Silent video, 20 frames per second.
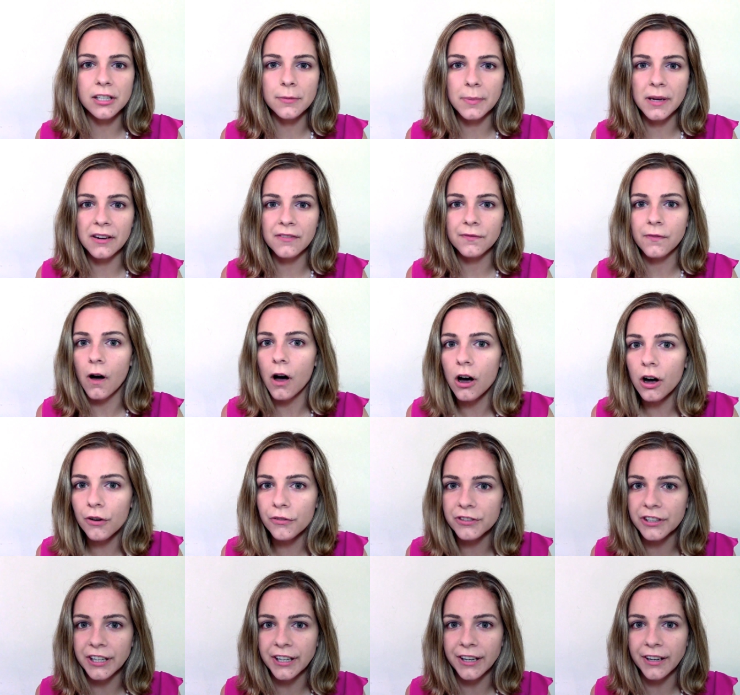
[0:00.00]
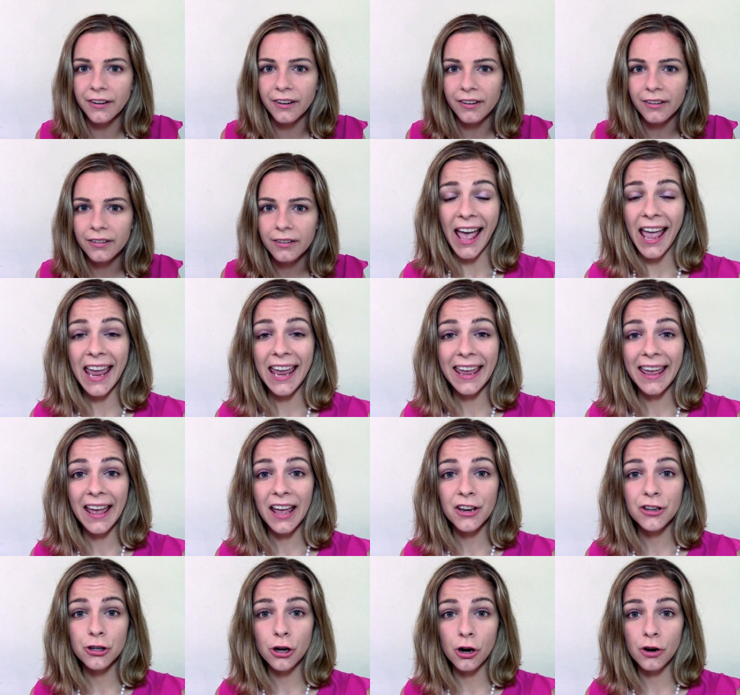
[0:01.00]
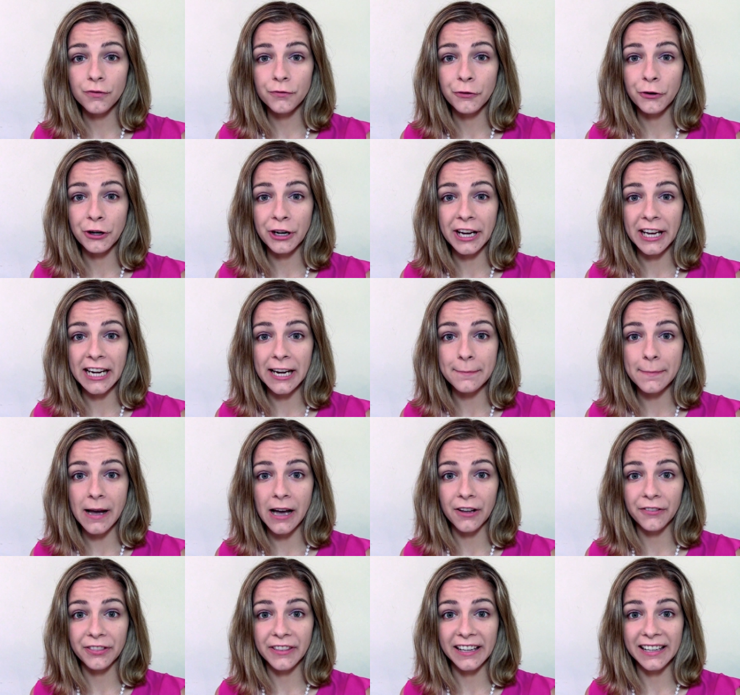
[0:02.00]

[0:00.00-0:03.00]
to be involved in? And don't forget about